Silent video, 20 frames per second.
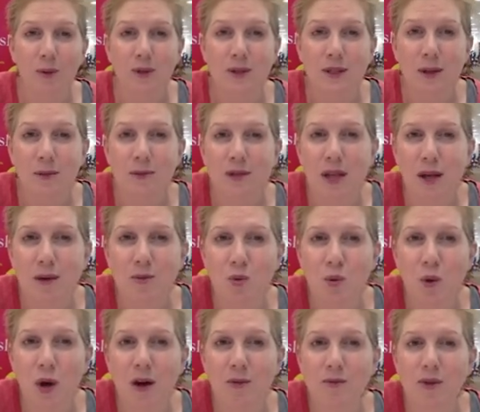Sometimes we're
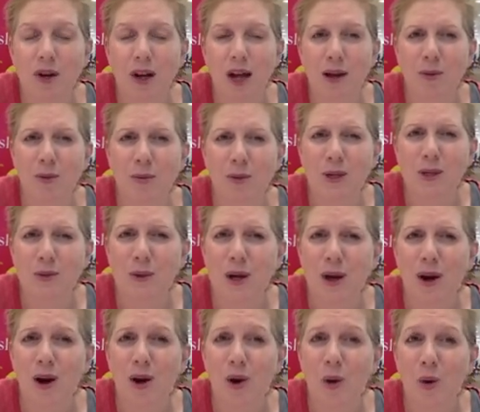unreliable because we
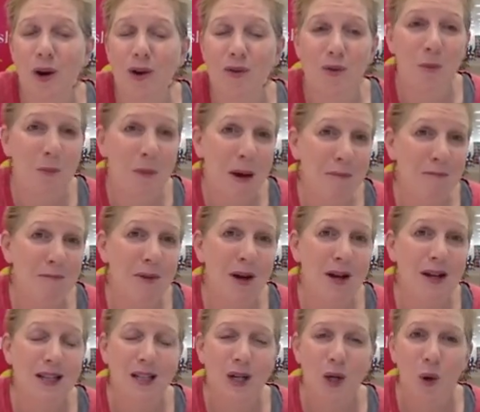can't quite remember
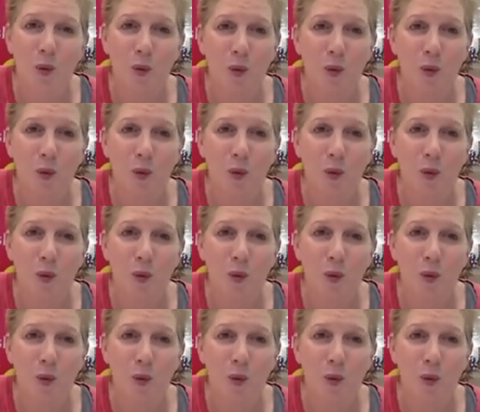what's